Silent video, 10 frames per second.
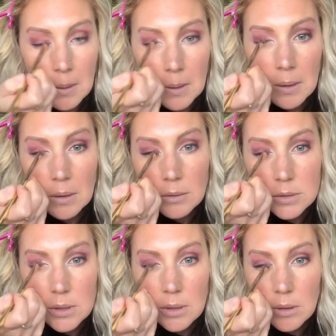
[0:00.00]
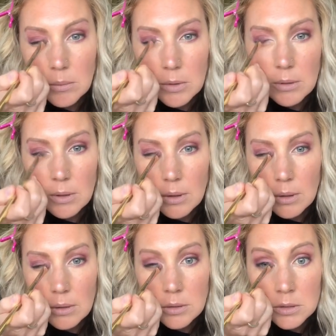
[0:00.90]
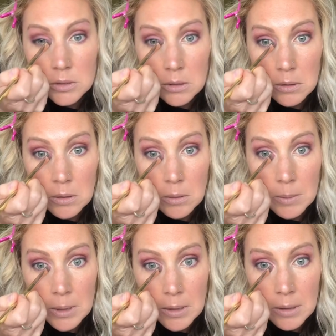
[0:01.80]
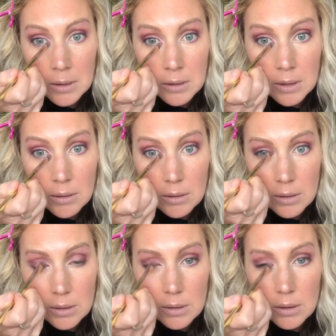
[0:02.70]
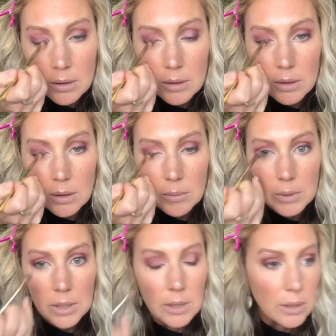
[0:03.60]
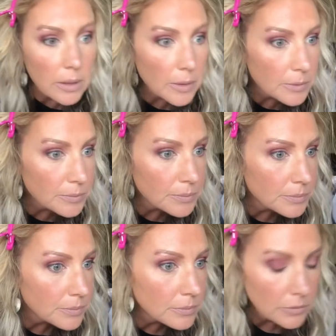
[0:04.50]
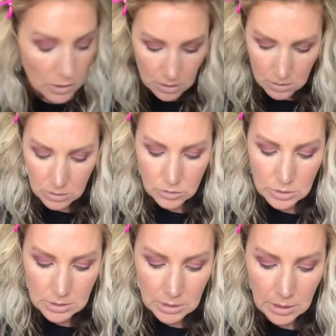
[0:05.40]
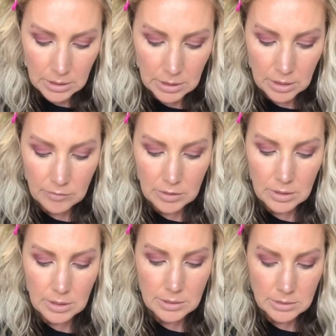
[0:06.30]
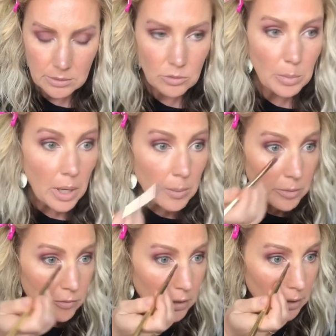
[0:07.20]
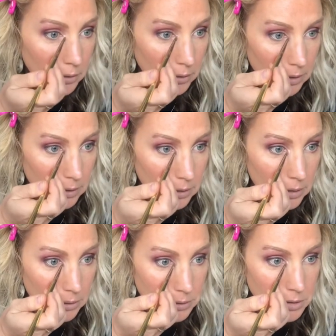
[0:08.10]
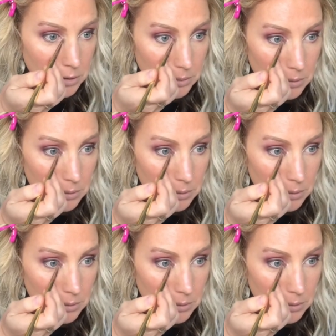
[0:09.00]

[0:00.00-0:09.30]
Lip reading: Can you see how I'm doing that? Just a little bit down here and up here, just to kind of give it a nice little pop of color in here too,